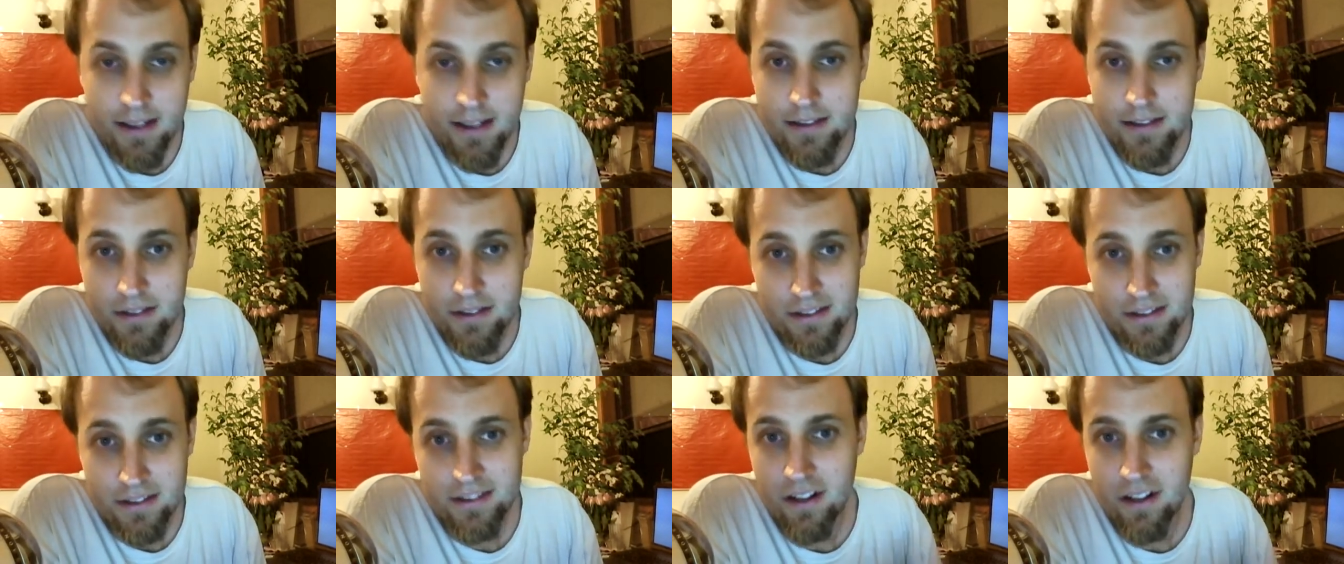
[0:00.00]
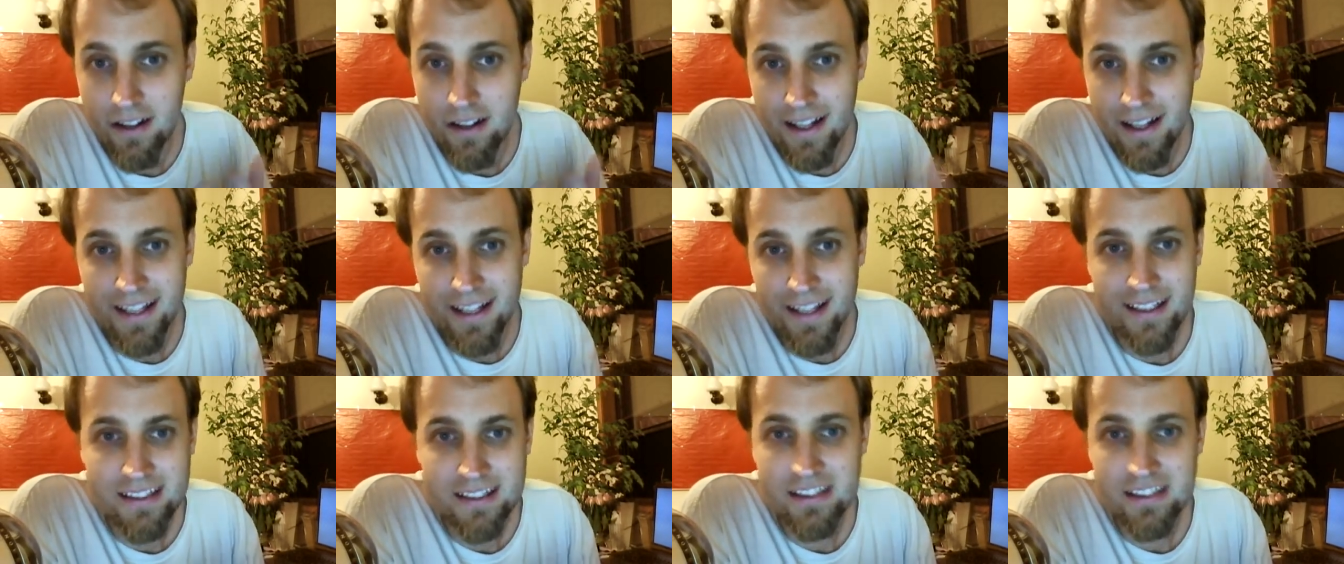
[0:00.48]
so it's not
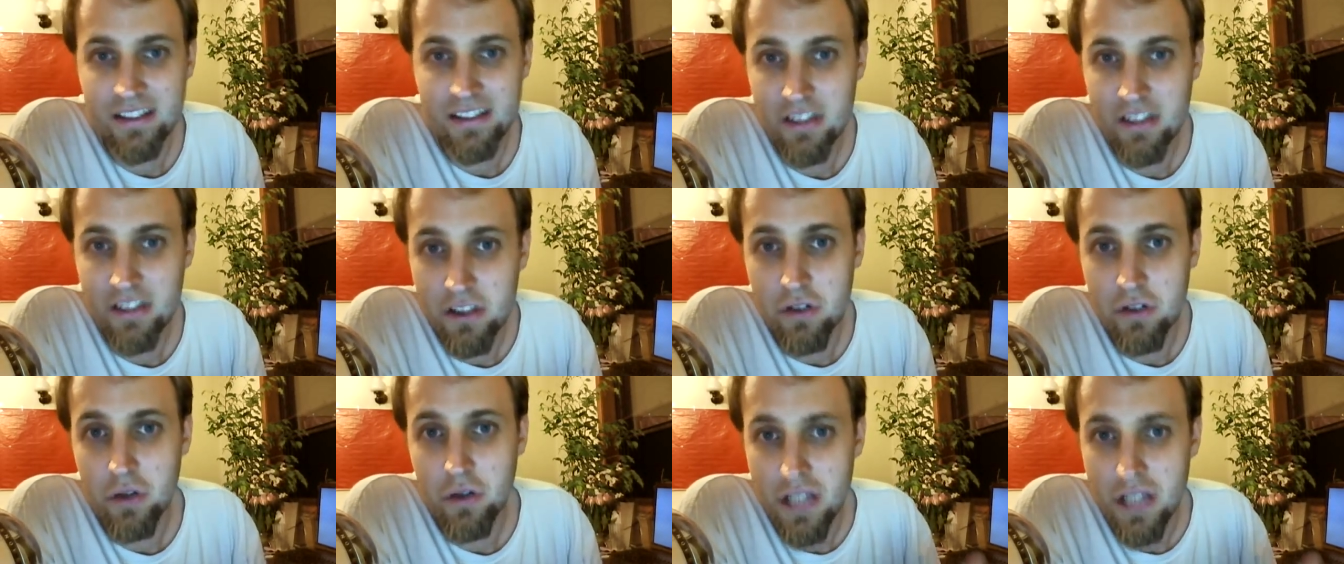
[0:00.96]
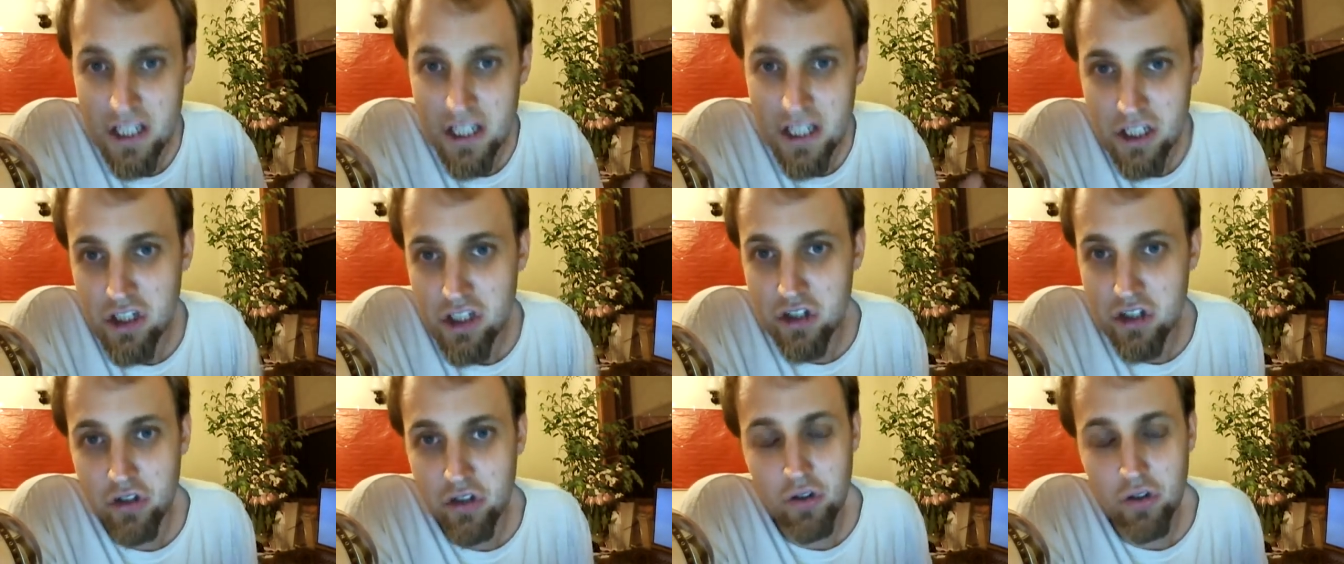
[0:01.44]
like it's a new
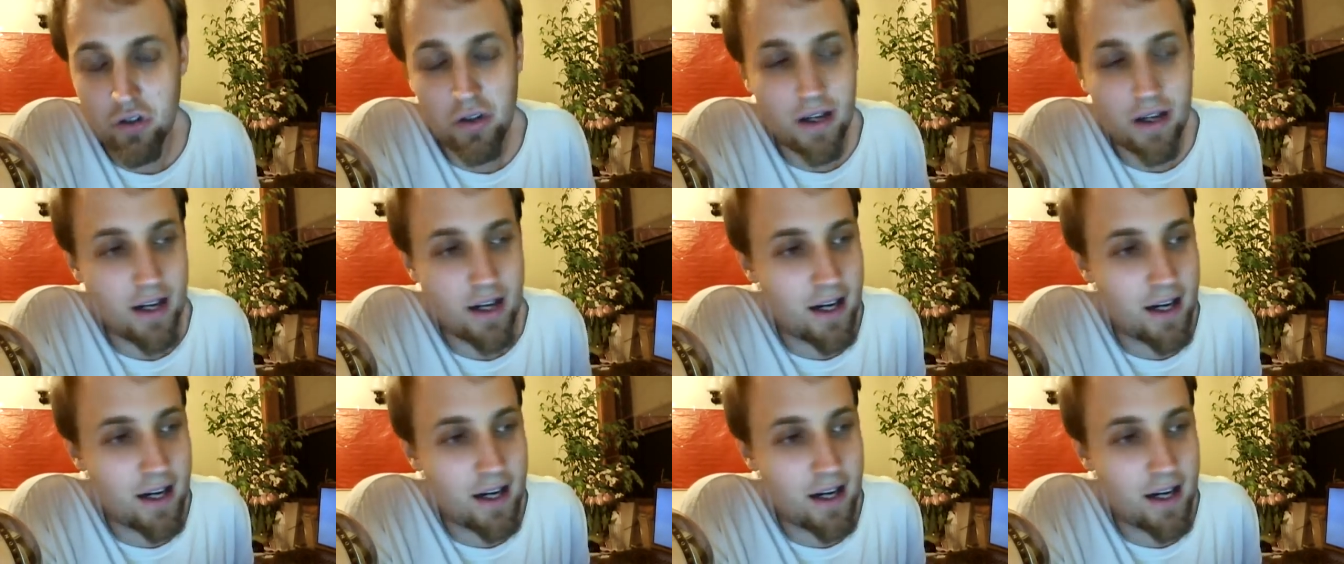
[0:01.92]
issue.